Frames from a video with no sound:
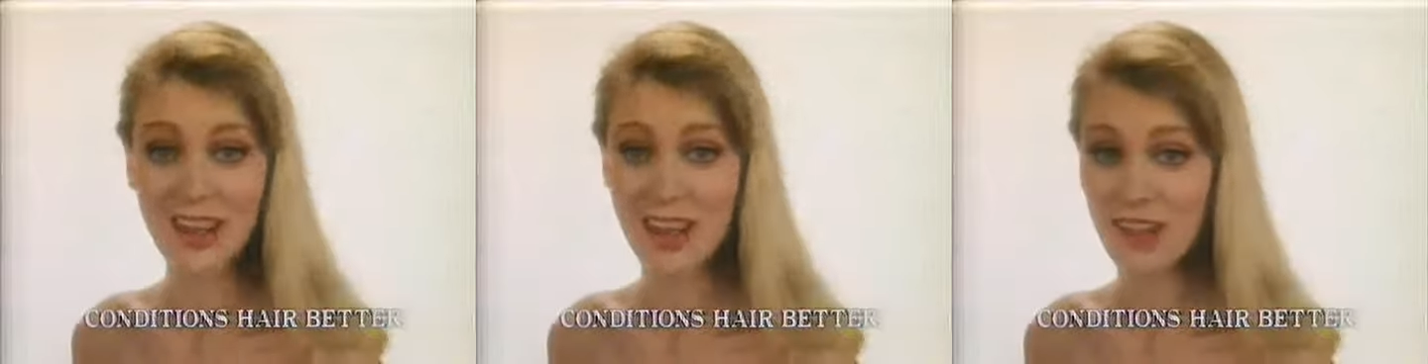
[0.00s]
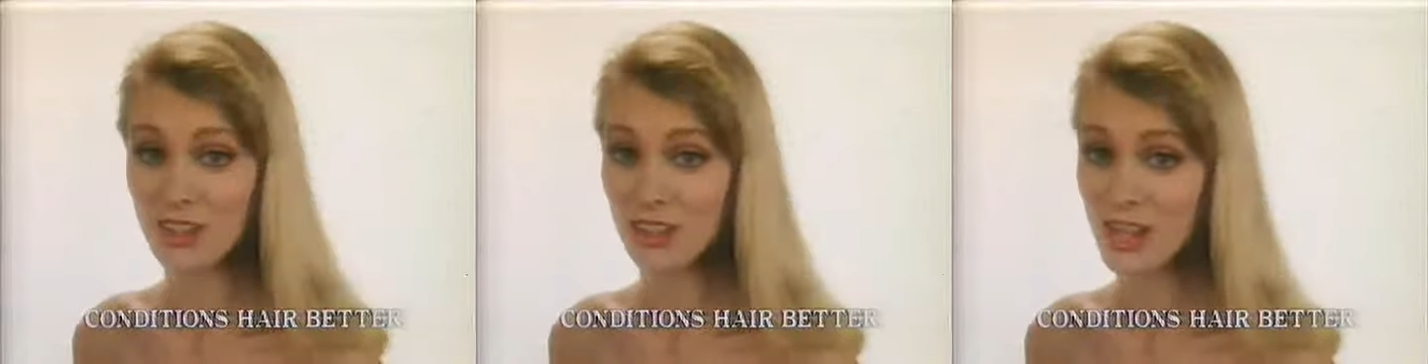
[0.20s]

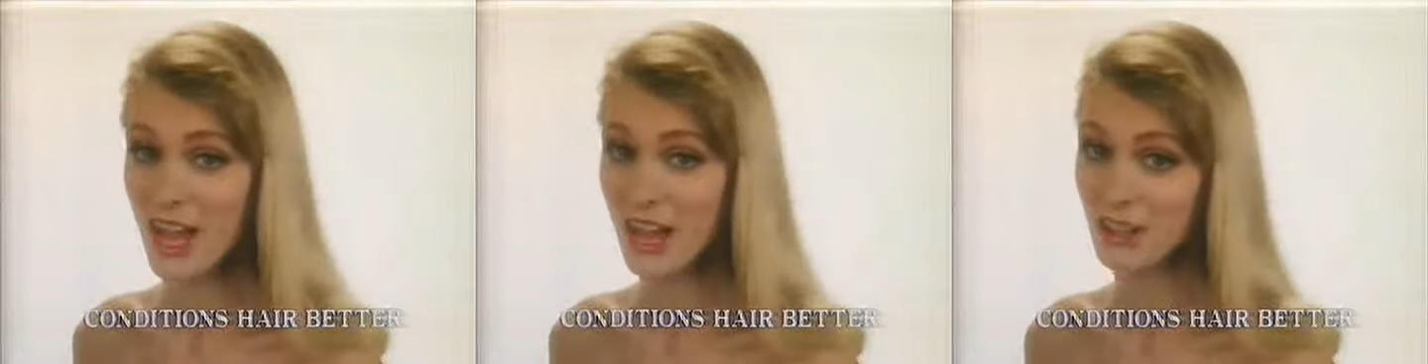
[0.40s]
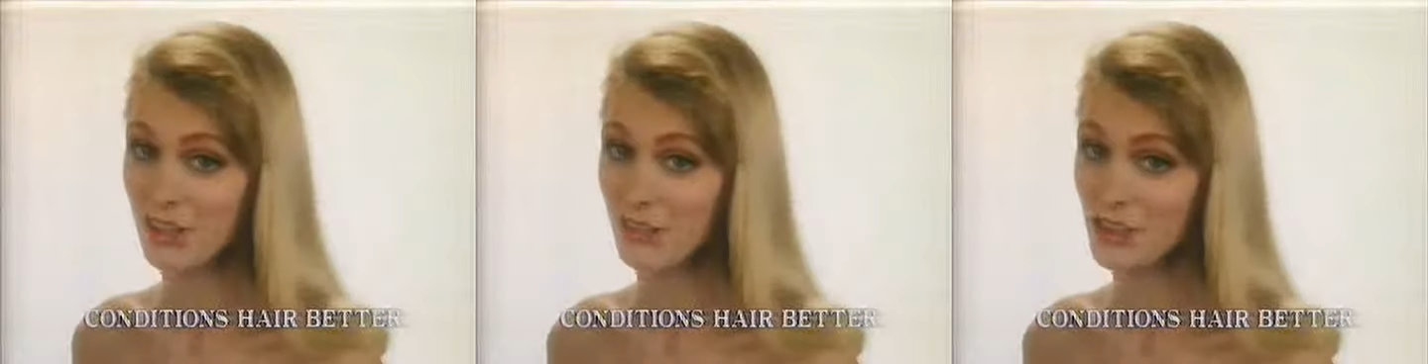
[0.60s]
any other
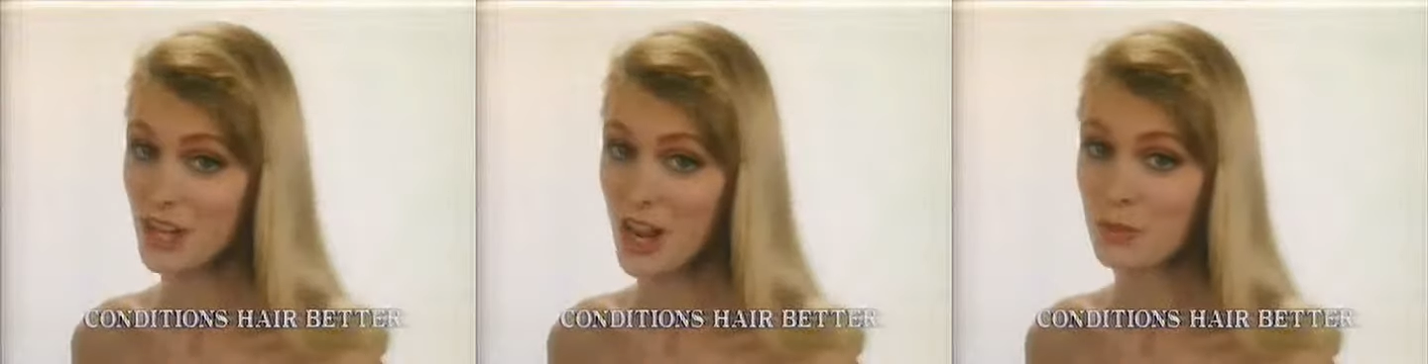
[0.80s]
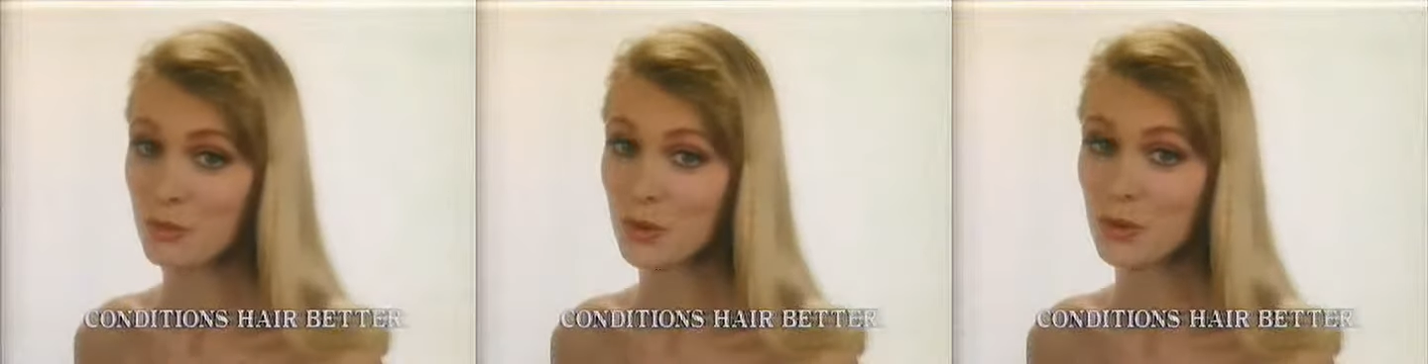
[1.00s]
dandruff
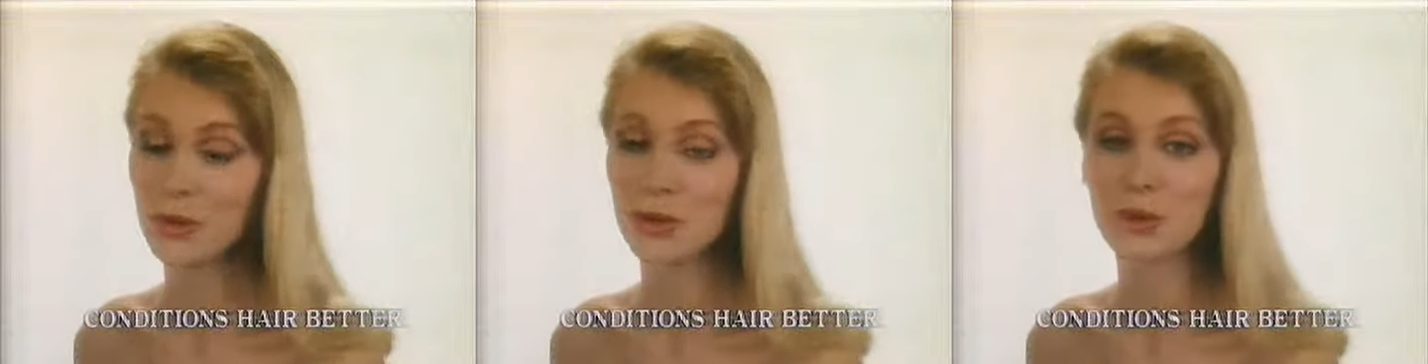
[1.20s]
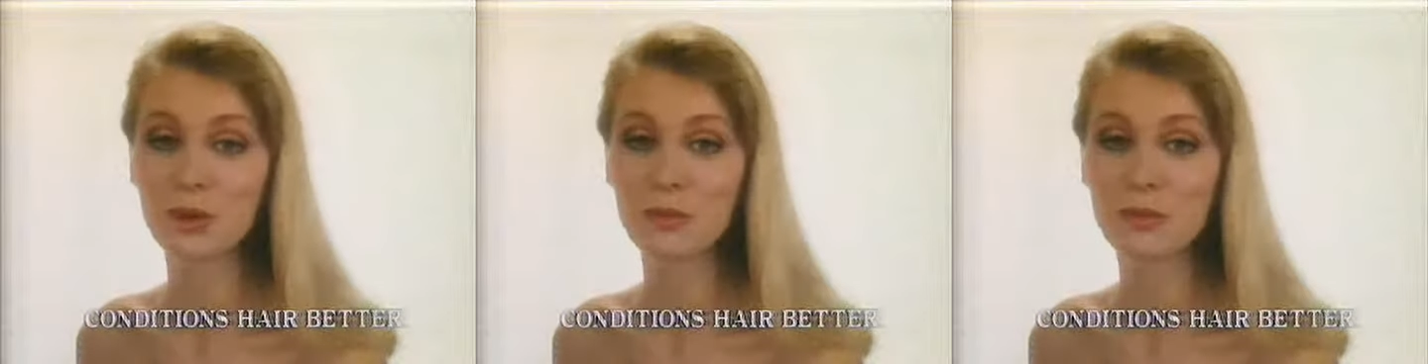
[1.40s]

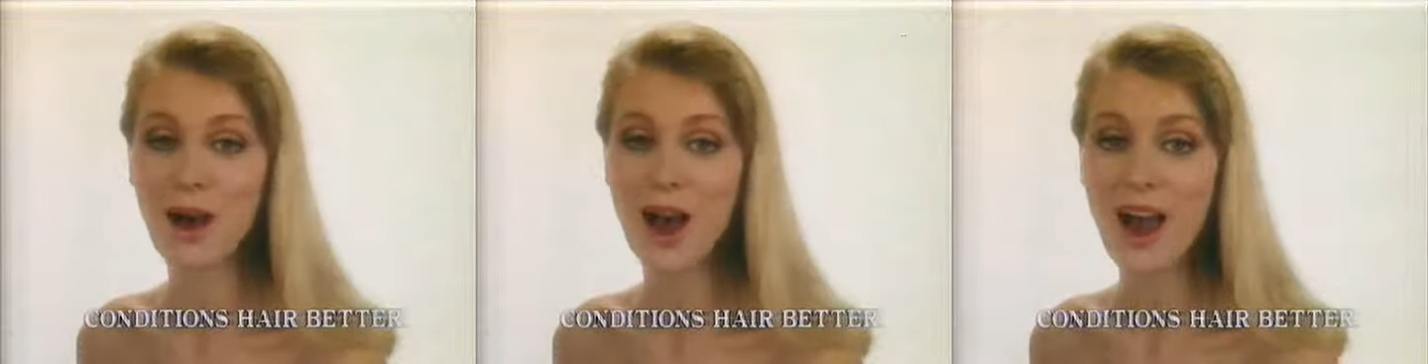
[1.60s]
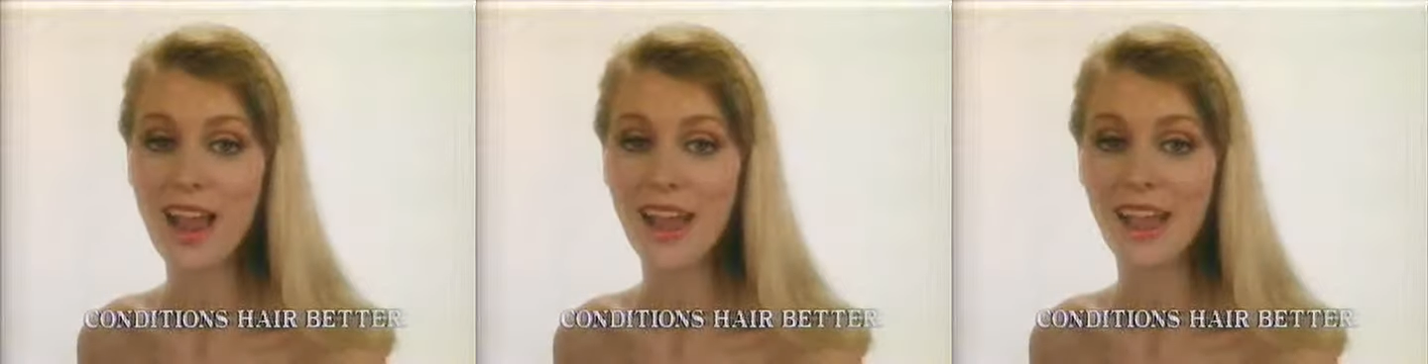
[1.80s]
shampoo you
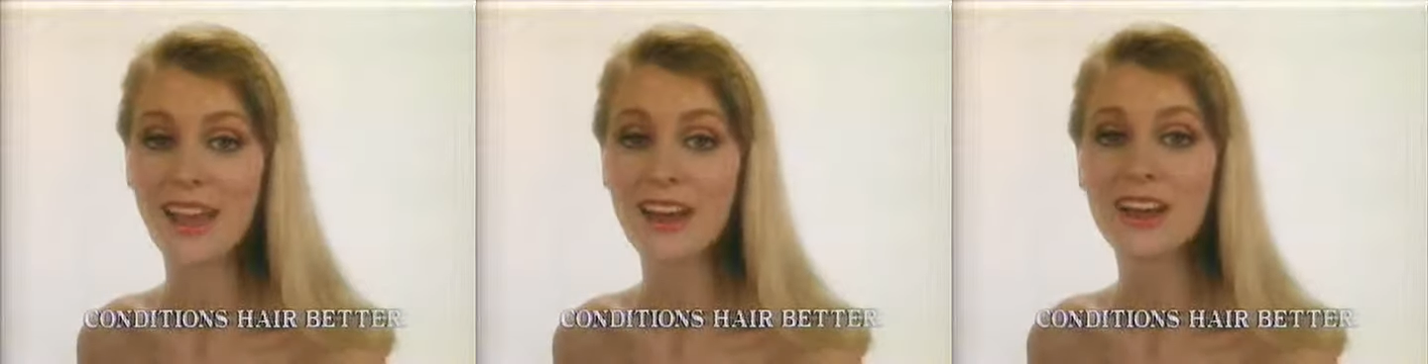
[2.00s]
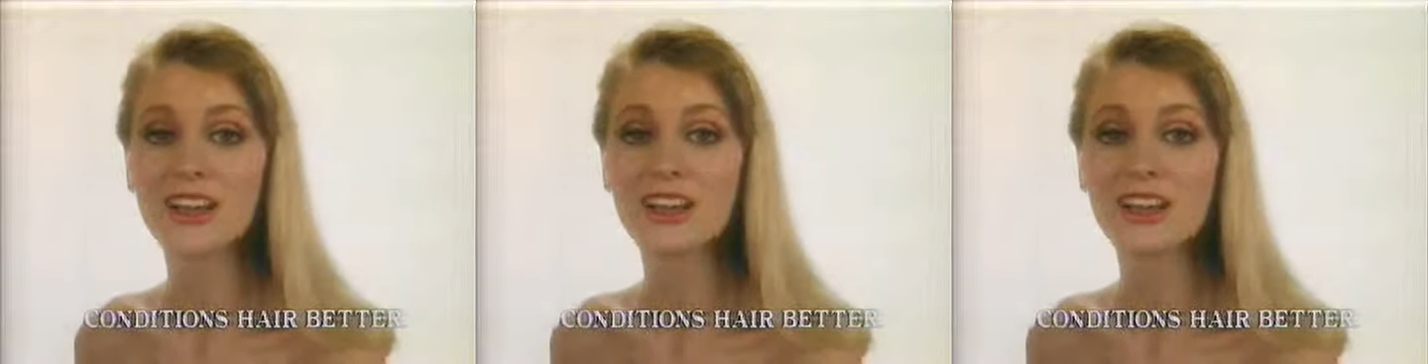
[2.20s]
can buy.